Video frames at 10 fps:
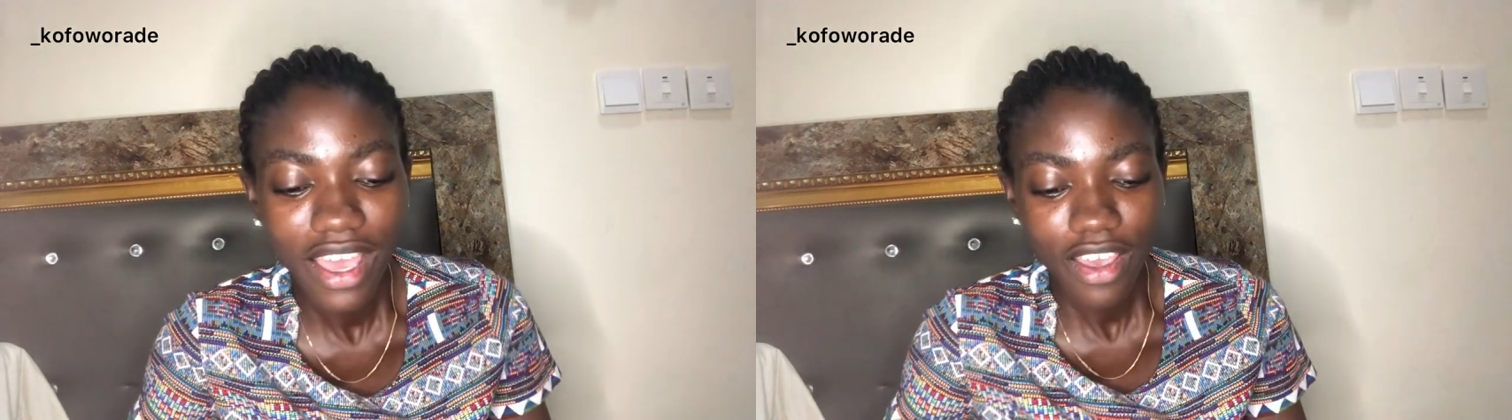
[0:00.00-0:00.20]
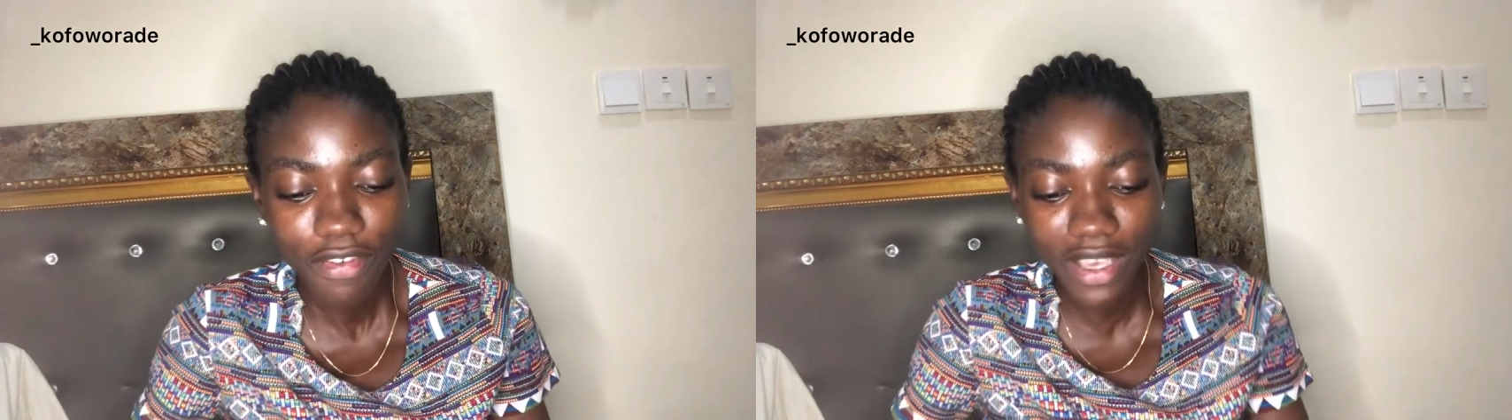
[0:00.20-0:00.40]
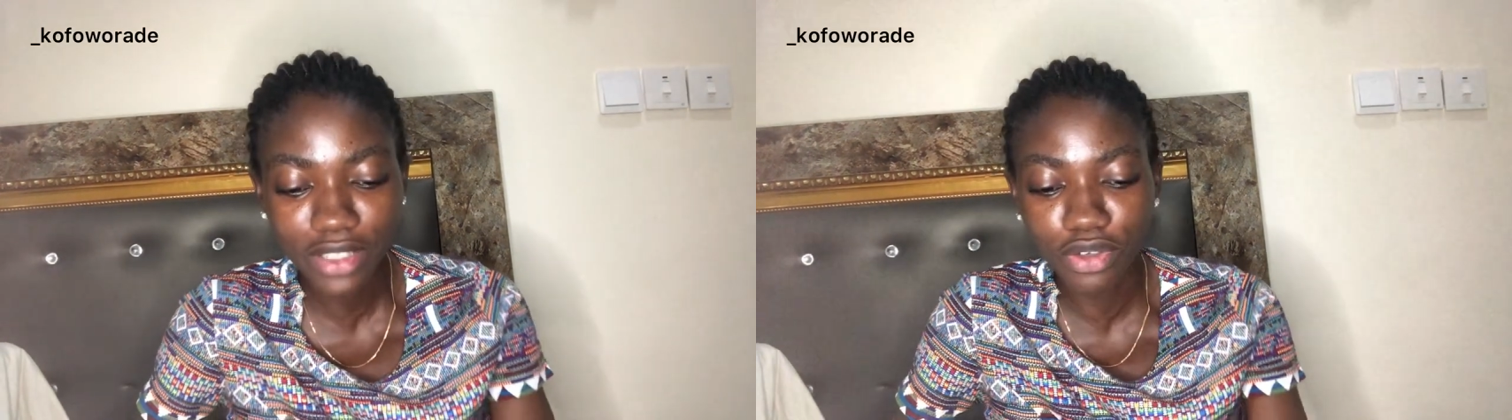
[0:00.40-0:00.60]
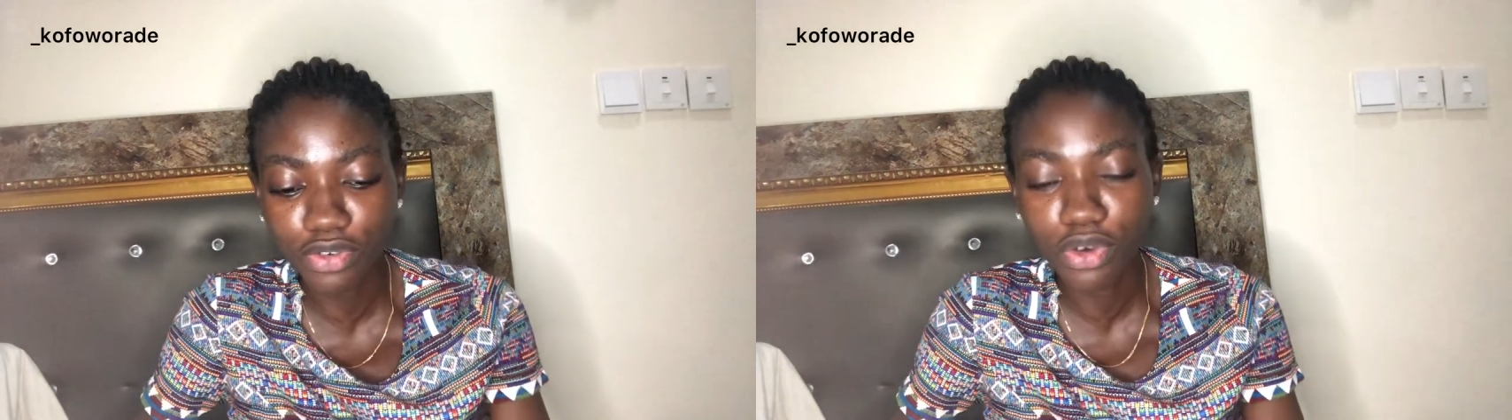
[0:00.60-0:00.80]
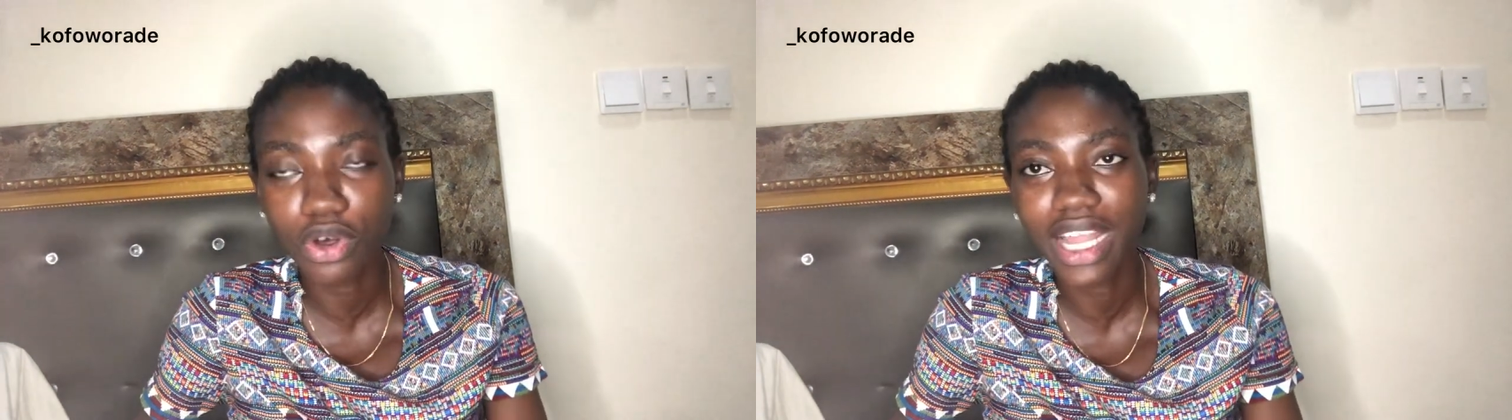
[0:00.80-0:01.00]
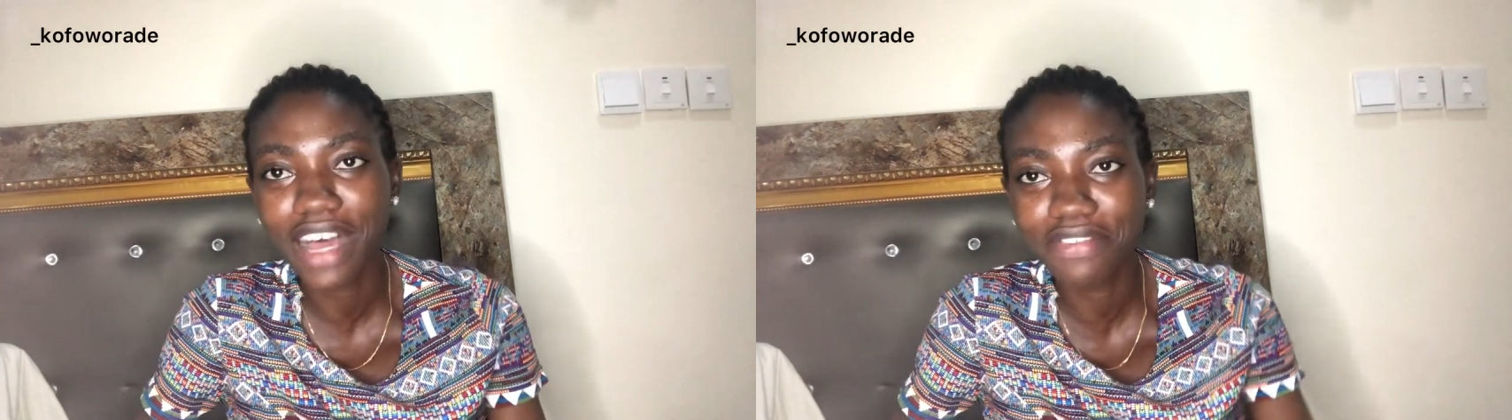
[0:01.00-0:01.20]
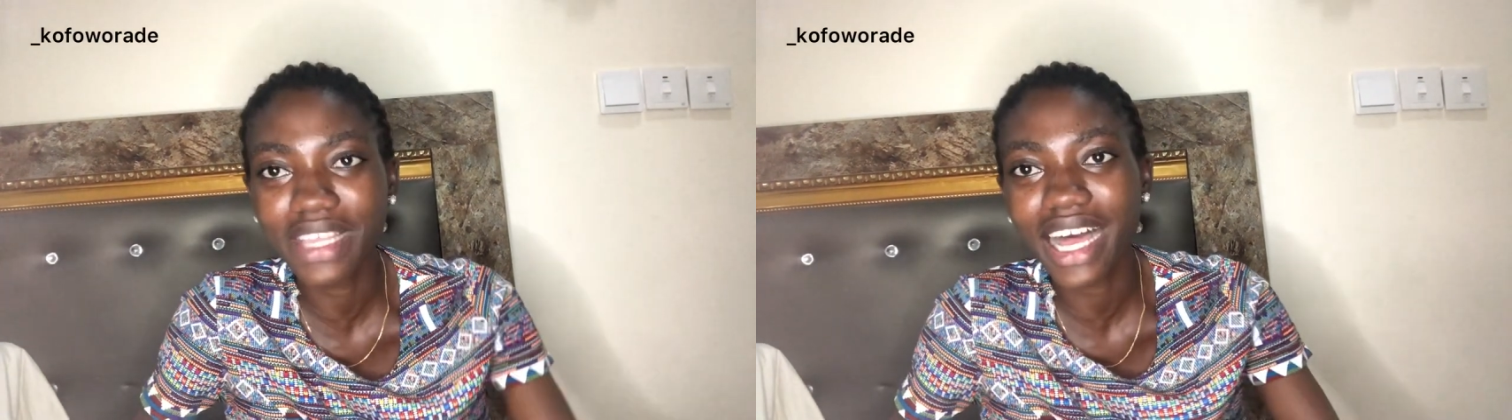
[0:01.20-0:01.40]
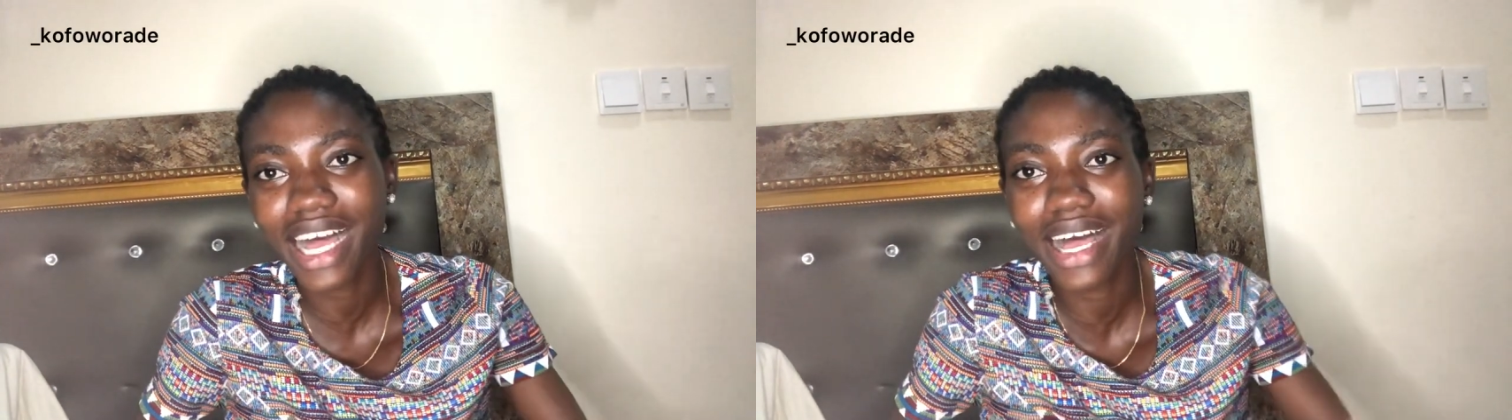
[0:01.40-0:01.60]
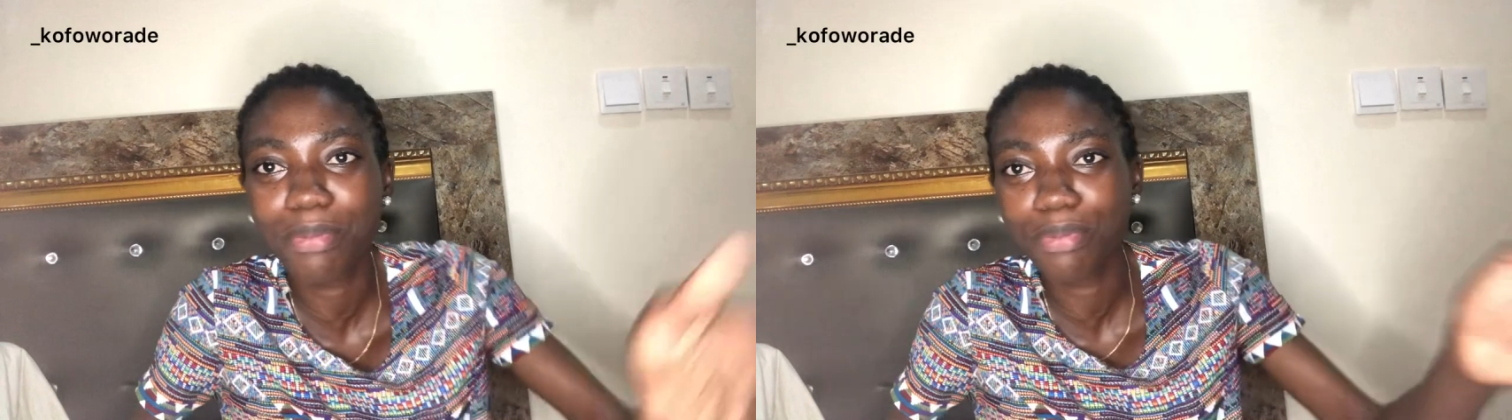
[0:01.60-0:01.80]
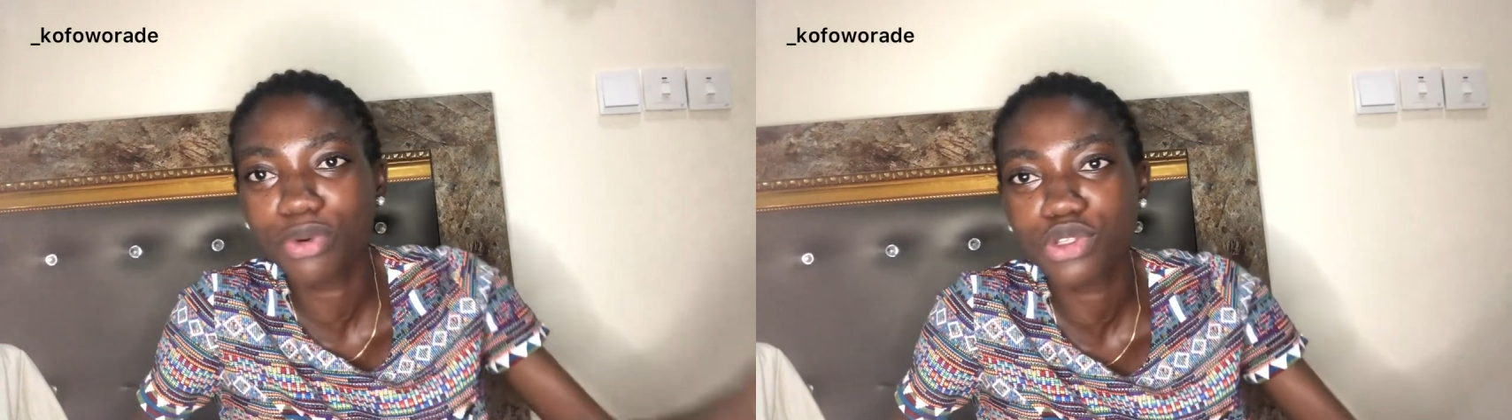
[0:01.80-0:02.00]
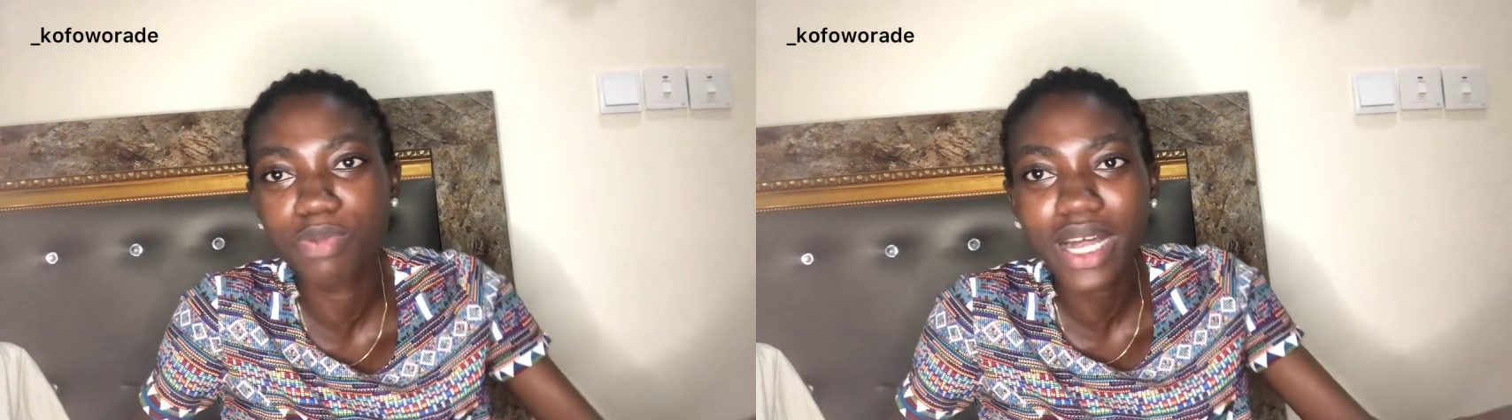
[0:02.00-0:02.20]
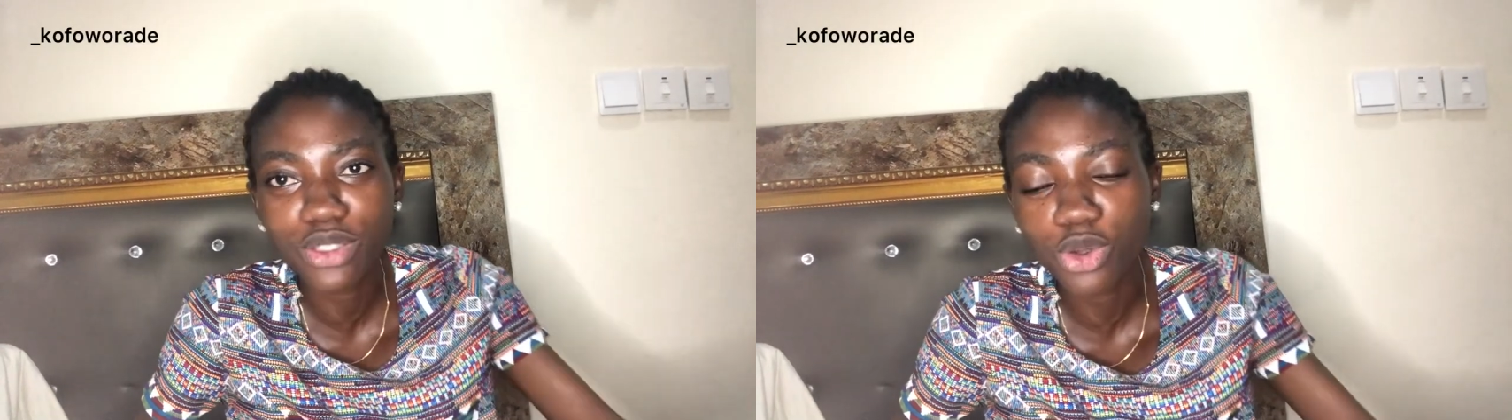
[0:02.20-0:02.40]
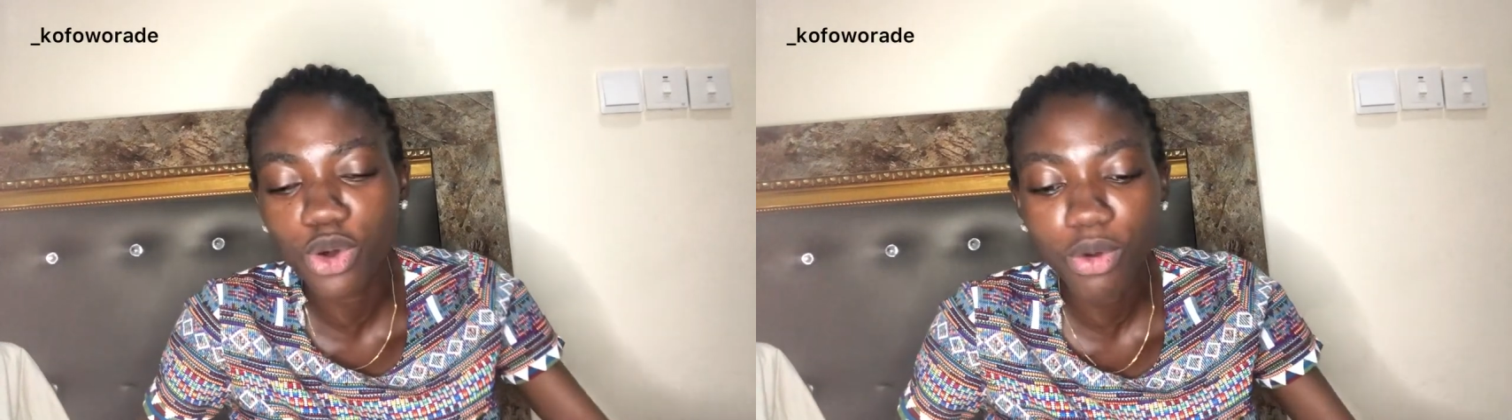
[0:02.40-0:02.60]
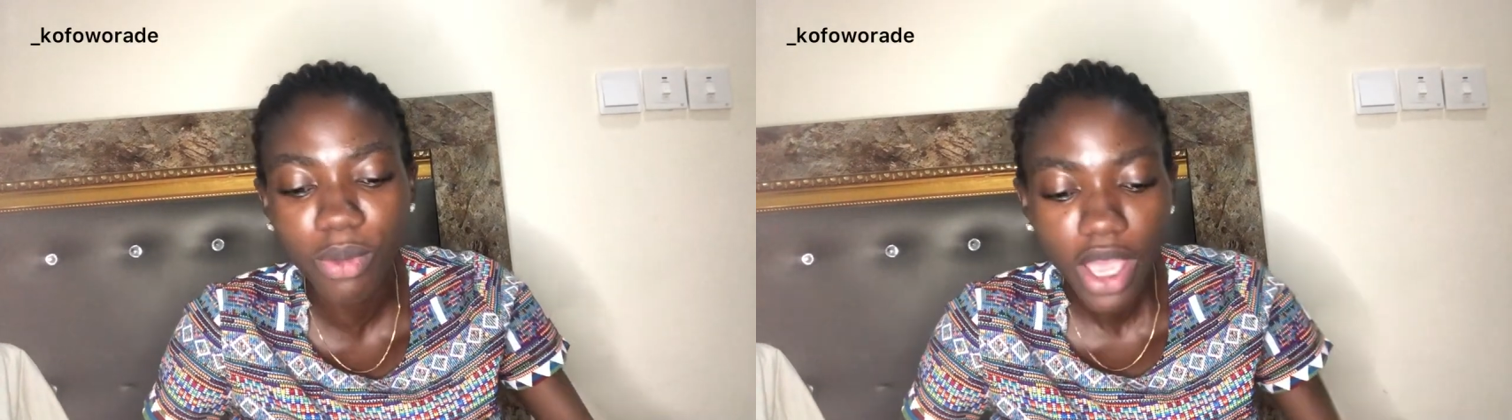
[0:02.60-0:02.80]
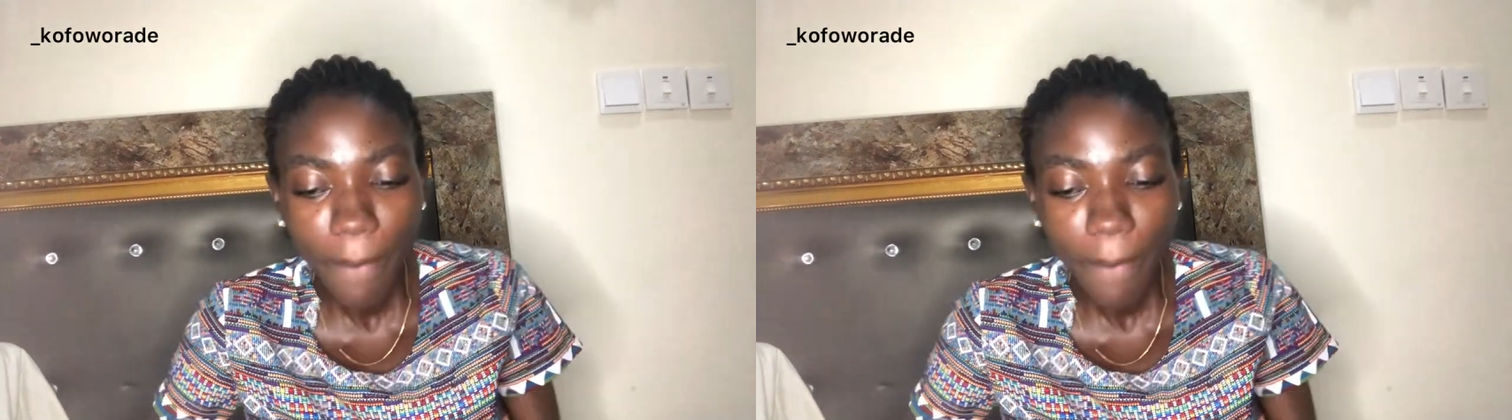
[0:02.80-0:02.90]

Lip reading: First of all, after postpartum